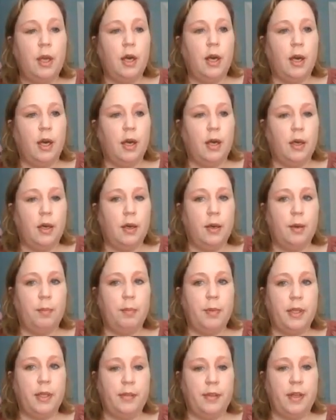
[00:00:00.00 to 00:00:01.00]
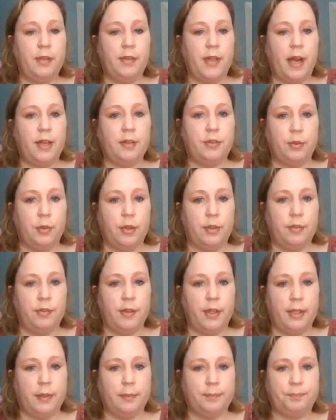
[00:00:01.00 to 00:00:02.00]
and that sort of
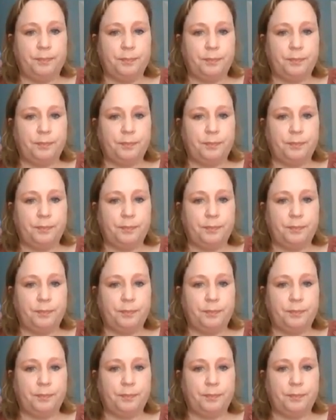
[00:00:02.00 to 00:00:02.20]
thing.